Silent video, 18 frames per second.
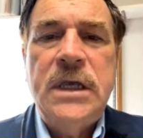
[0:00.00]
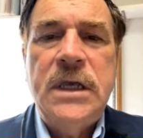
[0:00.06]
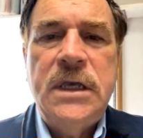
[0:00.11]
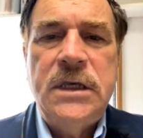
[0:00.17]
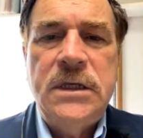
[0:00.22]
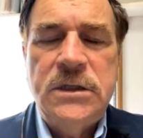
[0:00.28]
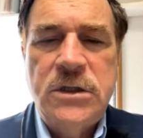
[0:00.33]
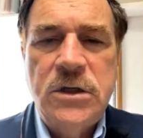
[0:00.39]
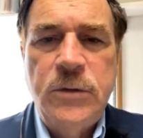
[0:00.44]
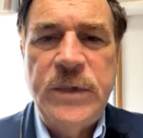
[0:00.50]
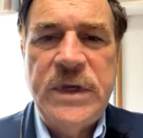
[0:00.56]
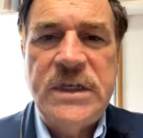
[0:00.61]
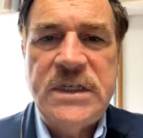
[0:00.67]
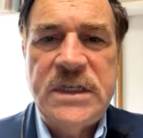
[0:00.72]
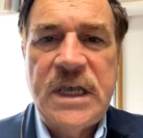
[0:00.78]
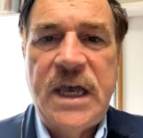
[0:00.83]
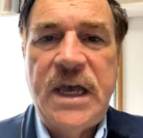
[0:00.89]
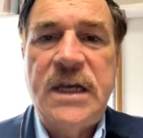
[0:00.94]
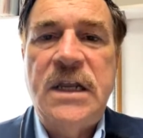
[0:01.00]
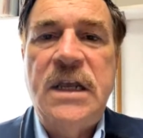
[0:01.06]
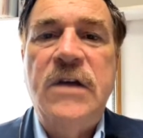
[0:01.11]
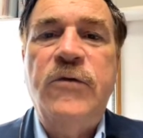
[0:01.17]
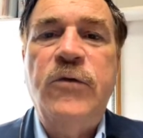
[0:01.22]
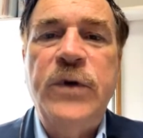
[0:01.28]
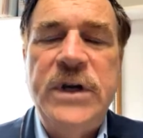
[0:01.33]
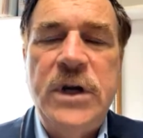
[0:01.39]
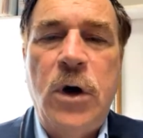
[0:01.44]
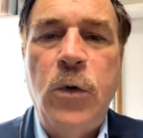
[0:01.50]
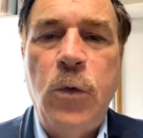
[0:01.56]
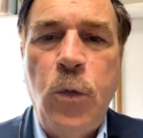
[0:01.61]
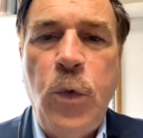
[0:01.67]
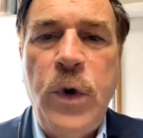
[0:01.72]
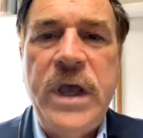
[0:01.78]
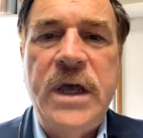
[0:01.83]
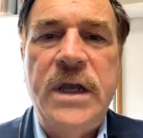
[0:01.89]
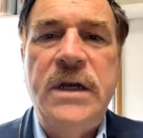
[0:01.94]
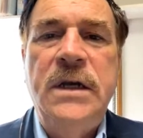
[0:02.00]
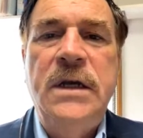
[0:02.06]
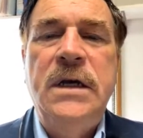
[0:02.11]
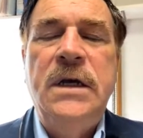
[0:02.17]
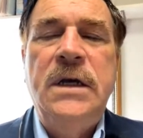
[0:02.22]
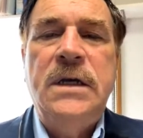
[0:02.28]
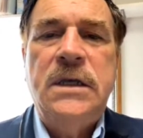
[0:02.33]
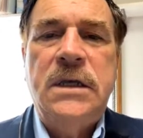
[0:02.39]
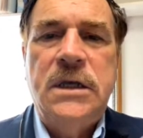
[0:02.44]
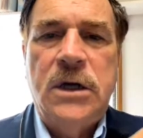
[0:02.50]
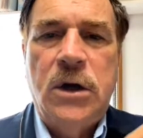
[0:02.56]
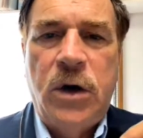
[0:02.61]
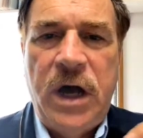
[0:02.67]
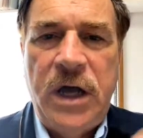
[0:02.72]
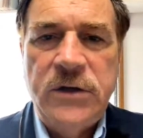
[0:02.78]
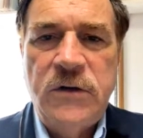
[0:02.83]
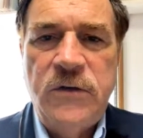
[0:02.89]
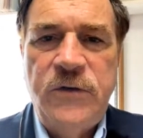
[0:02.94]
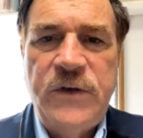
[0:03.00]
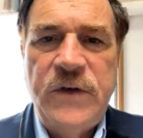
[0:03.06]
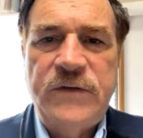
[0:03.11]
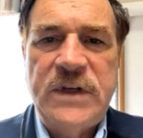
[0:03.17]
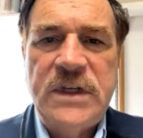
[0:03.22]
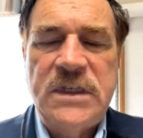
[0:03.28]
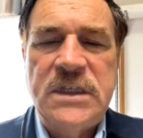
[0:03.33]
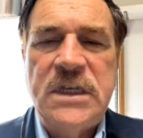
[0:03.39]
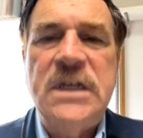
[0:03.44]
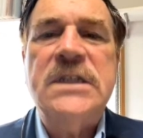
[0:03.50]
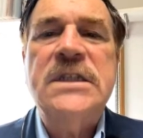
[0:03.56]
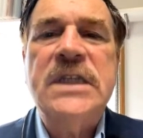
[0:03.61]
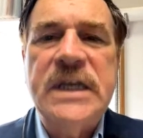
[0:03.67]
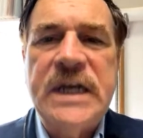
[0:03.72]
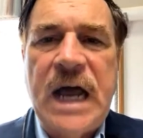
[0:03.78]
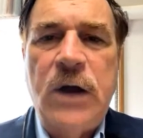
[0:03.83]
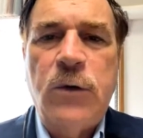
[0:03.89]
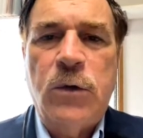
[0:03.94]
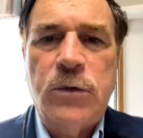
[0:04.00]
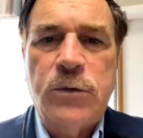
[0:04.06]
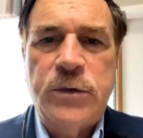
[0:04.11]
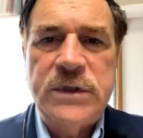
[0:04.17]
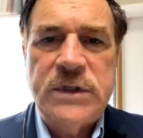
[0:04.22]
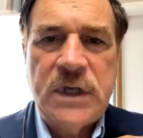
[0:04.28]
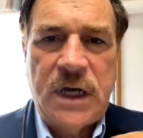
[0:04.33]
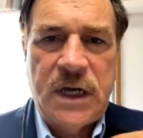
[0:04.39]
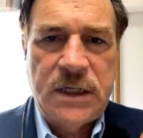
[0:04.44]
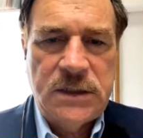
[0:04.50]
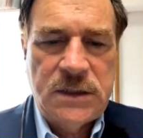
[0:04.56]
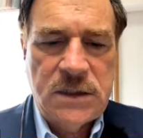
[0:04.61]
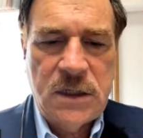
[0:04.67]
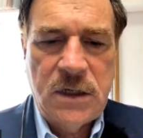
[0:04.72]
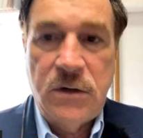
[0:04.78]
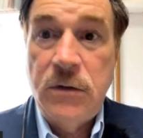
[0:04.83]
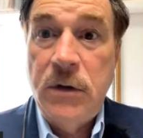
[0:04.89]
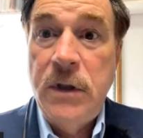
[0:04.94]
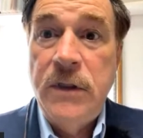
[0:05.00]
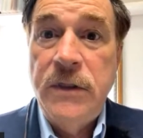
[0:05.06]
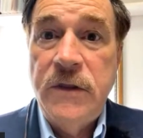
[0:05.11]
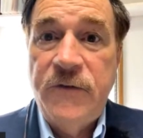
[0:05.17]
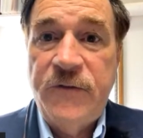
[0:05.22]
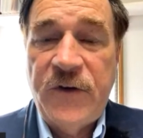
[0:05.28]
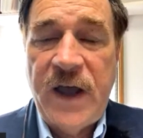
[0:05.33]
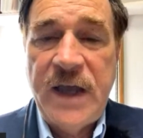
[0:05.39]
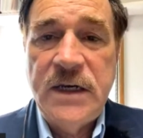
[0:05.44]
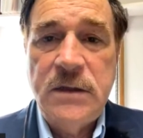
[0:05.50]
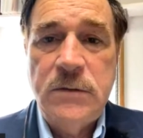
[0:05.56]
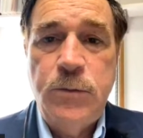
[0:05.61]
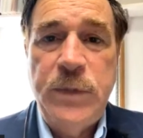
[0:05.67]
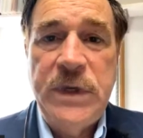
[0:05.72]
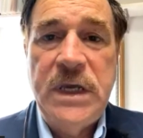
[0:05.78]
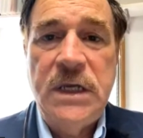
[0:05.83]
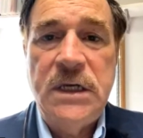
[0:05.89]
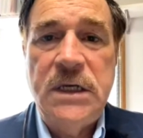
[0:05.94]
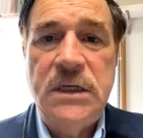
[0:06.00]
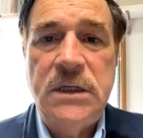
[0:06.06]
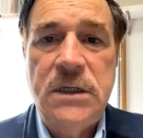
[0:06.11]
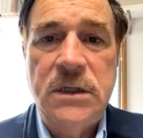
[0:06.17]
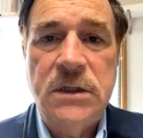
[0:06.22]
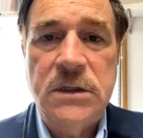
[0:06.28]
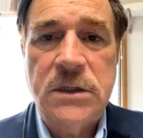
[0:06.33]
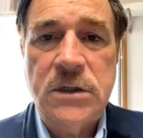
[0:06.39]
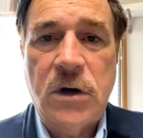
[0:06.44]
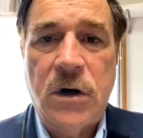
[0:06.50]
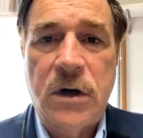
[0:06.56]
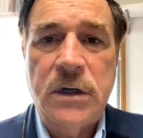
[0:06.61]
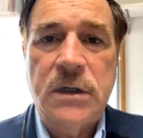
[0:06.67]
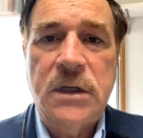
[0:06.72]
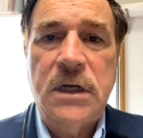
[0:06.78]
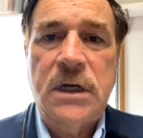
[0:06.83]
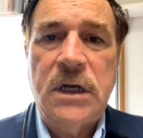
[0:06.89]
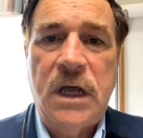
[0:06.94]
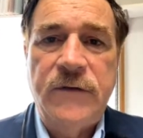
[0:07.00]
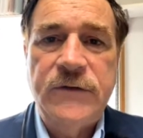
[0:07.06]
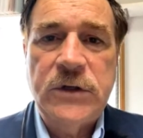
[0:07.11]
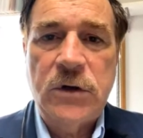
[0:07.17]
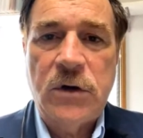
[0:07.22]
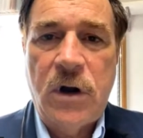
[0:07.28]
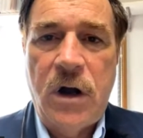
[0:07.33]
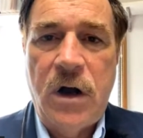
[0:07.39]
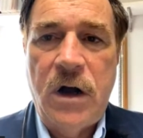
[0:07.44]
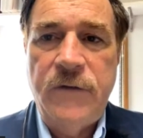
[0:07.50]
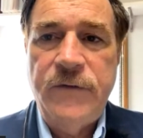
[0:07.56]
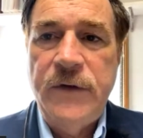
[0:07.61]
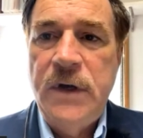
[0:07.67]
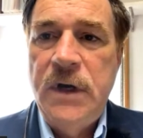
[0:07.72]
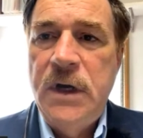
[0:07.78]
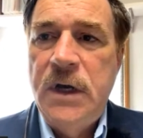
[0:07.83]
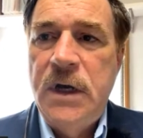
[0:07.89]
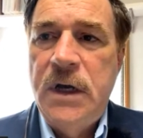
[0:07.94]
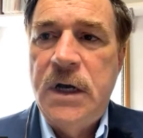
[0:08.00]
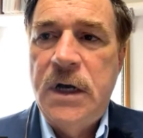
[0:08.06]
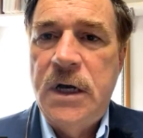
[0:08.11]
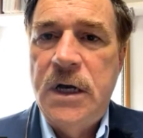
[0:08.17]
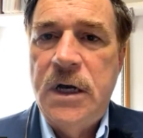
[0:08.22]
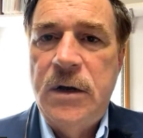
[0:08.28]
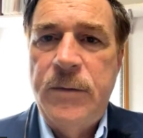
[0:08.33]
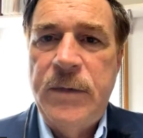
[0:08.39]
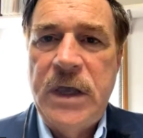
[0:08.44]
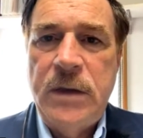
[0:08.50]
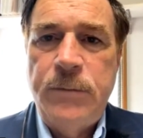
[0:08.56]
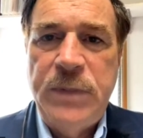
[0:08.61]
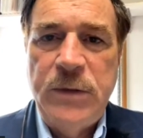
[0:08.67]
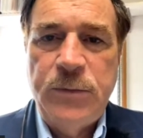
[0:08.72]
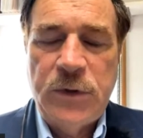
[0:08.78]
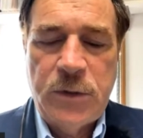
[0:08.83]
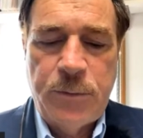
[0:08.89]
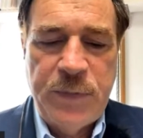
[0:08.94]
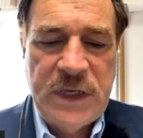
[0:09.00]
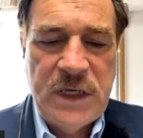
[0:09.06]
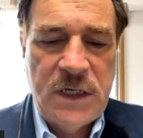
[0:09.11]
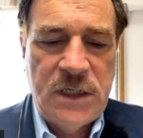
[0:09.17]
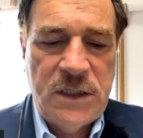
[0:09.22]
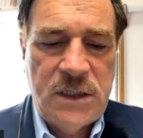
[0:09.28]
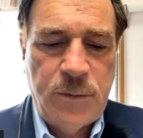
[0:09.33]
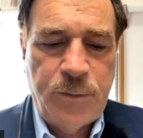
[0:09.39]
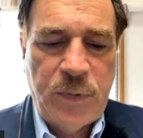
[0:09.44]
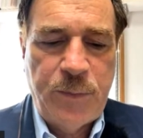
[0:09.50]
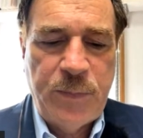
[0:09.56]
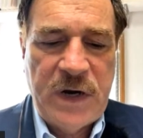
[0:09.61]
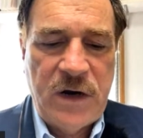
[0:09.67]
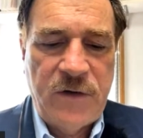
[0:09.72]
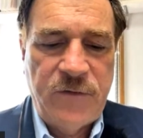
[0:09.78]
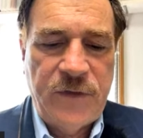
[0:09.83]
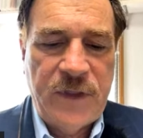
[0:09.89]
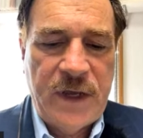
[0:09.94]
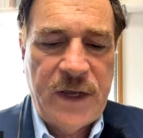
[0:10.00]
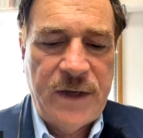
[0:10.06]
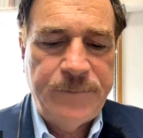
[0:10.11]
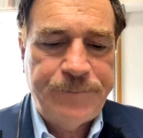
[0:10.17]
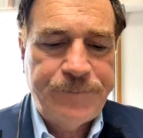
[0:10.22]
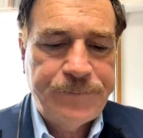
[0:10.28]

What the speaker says: Izumi said, if we don't win, 150 seats, then I will resign. So the fight is beginning to start. The gloves are off, and people are beginning to prepare for that.